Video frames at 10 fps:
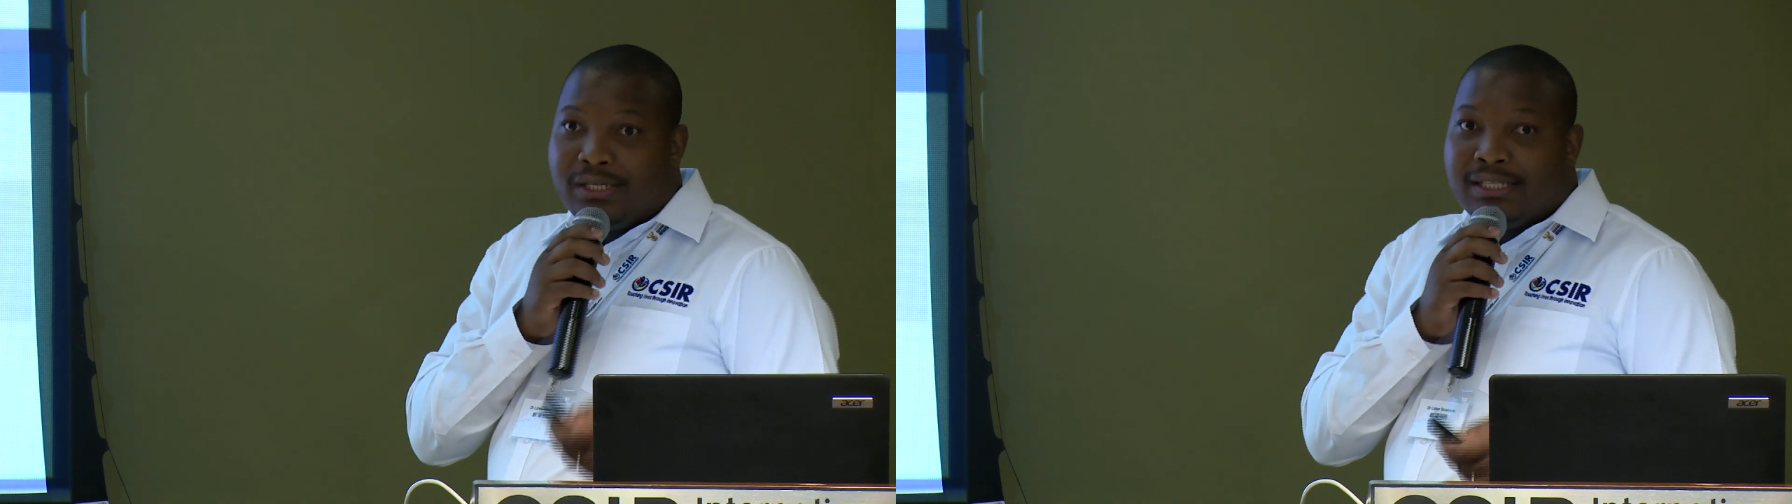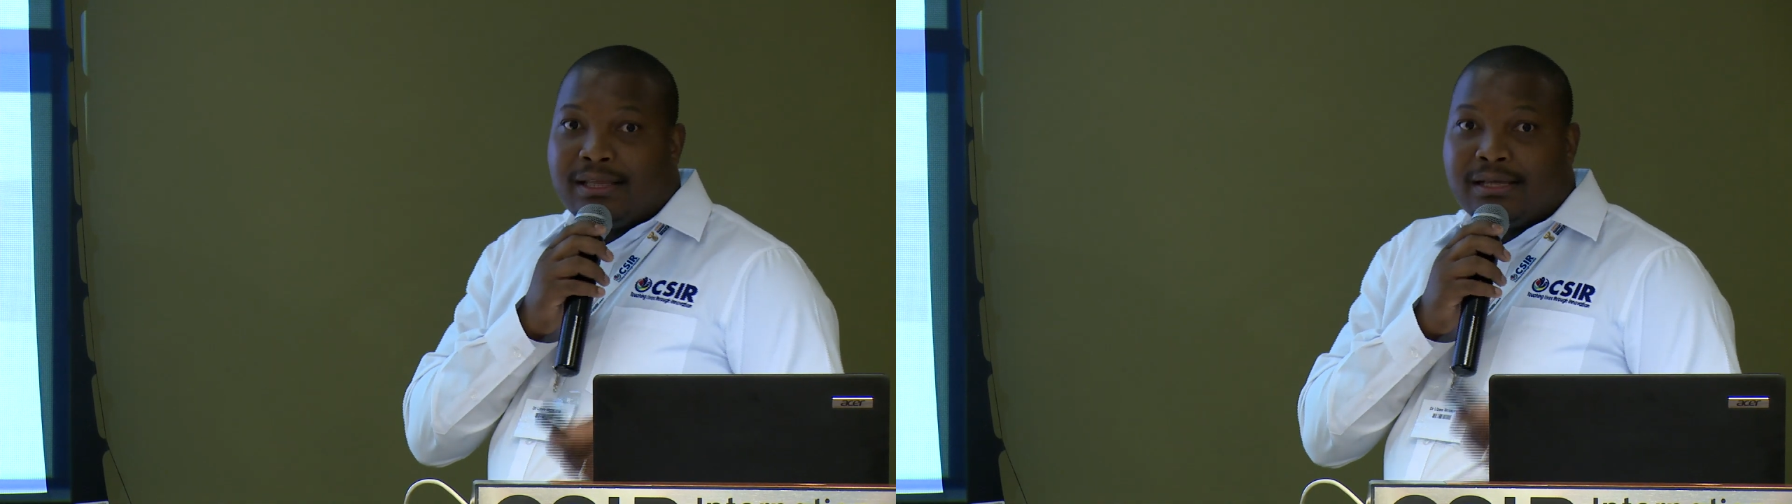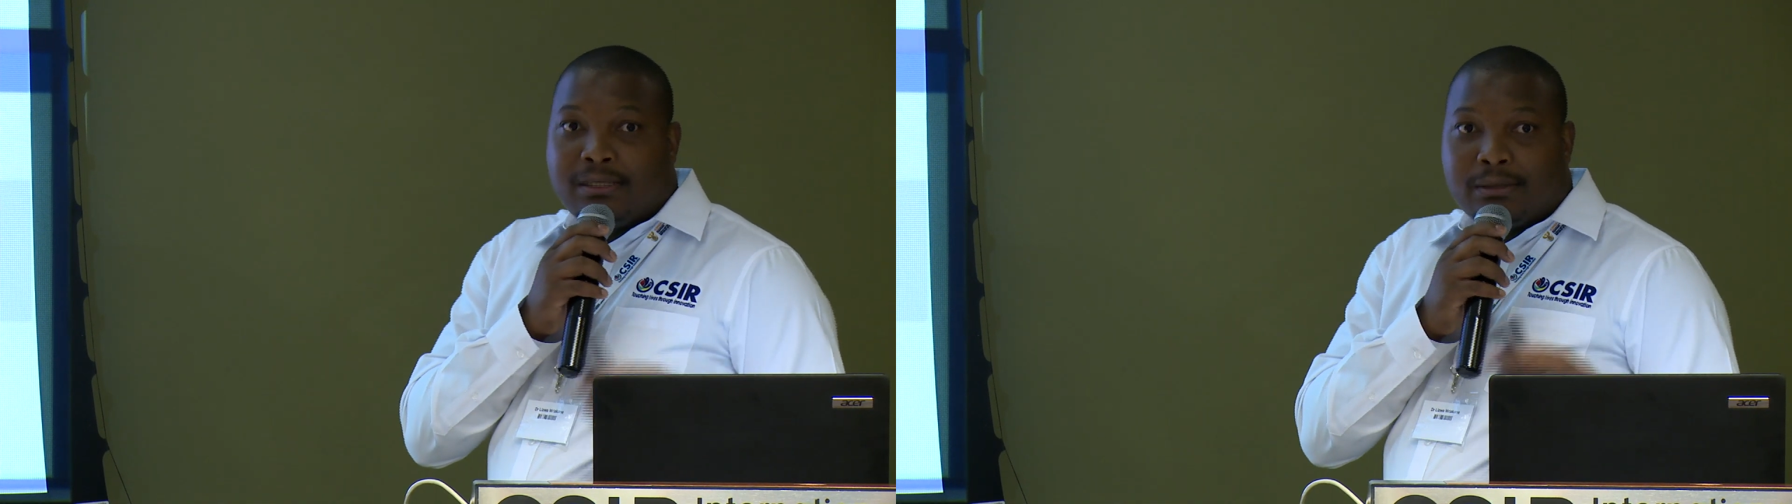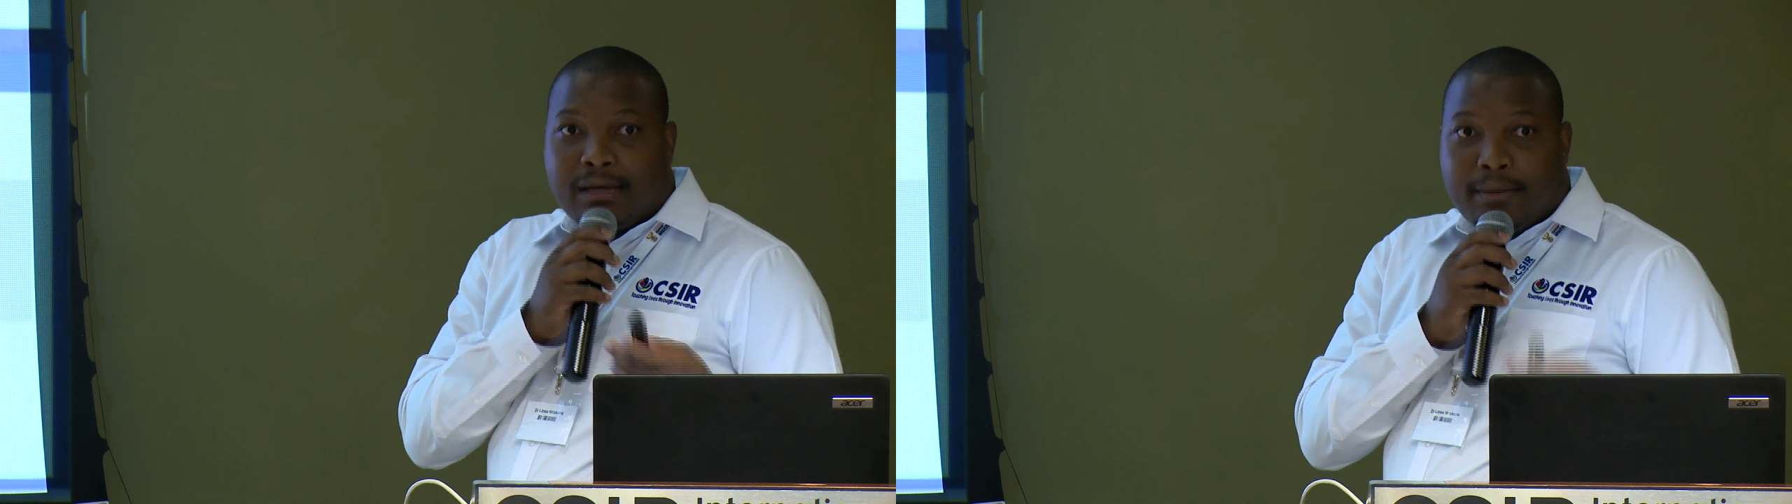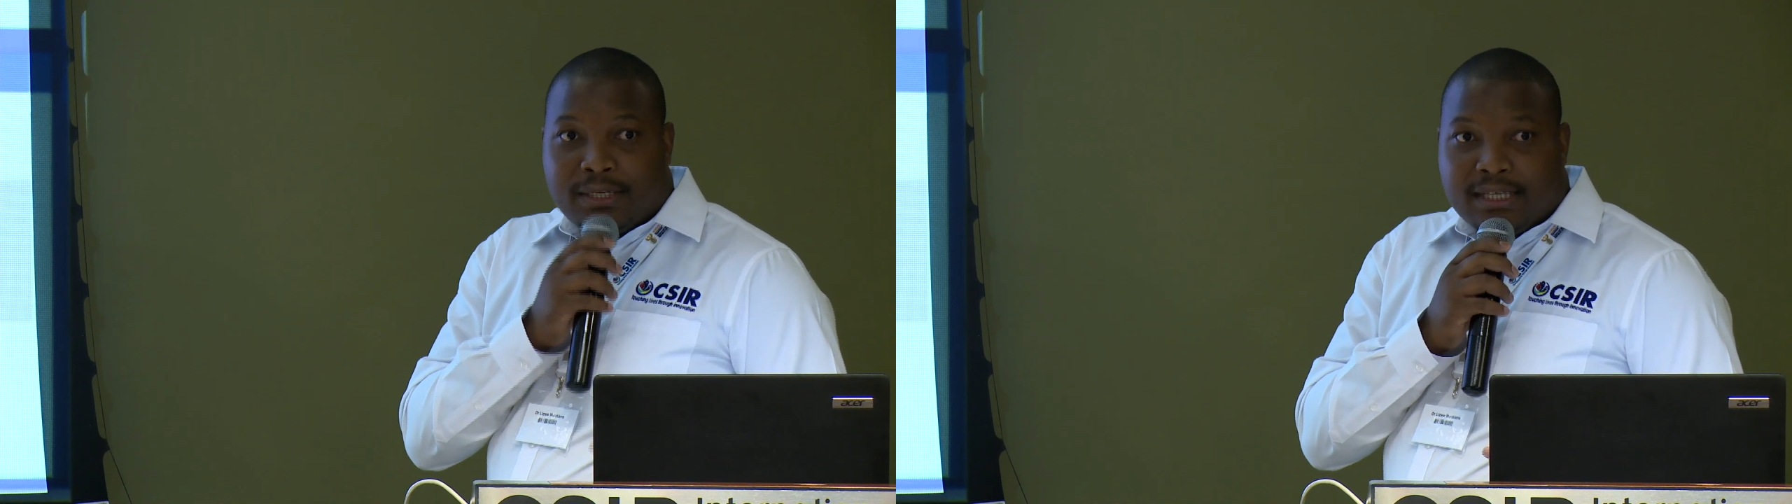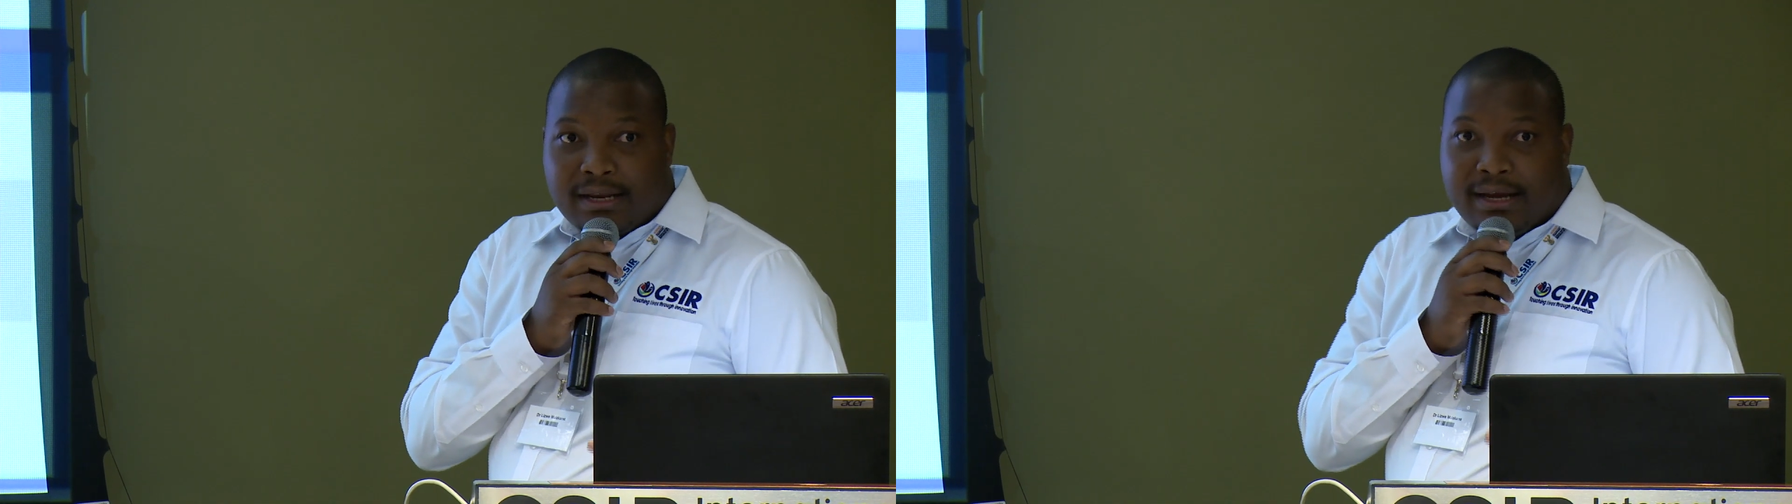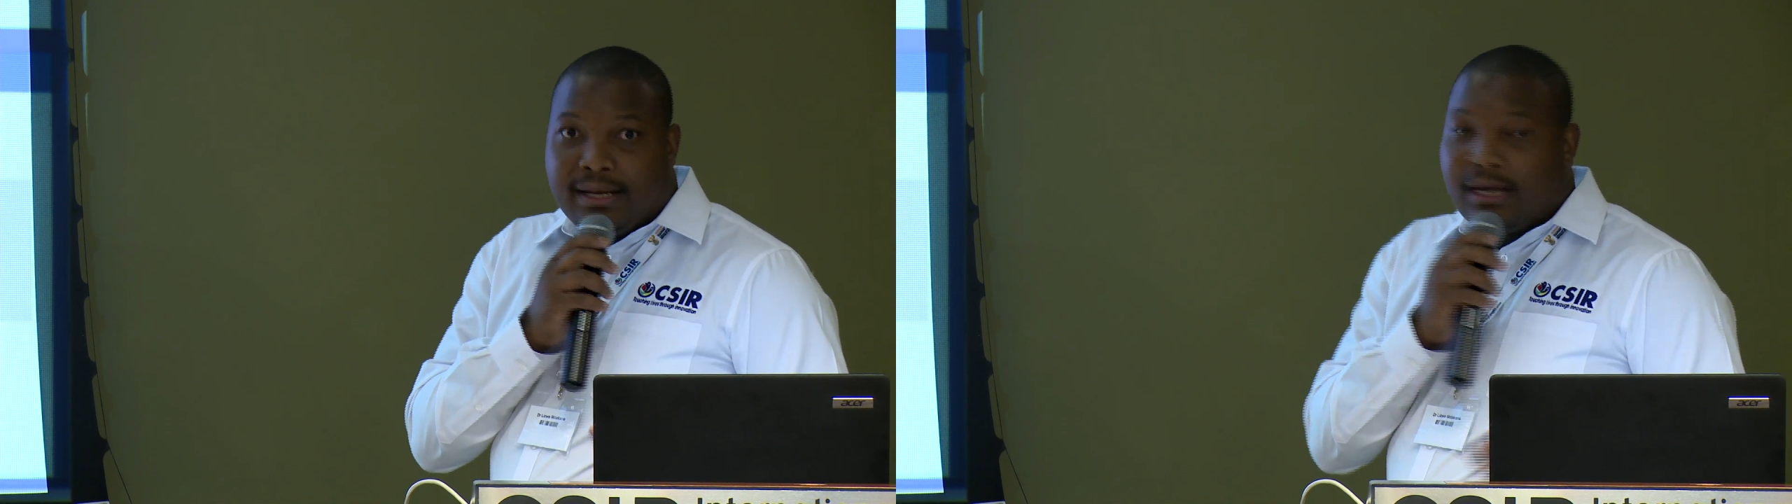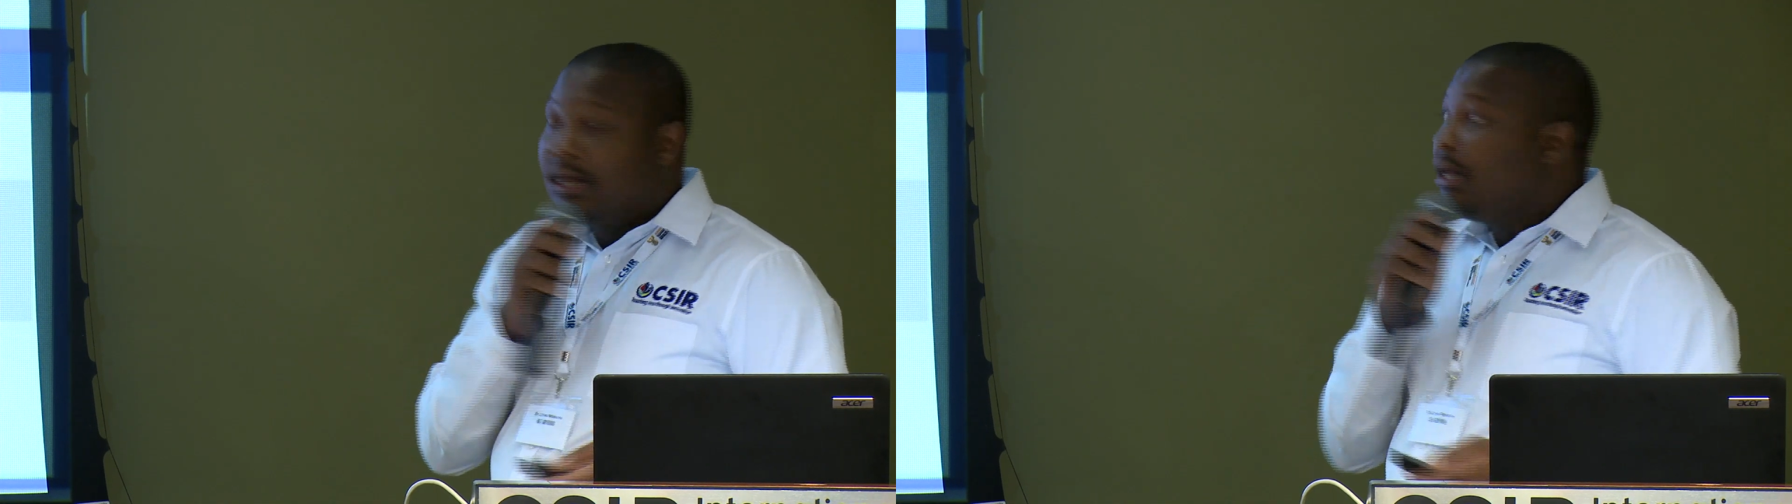synthetic aperture radar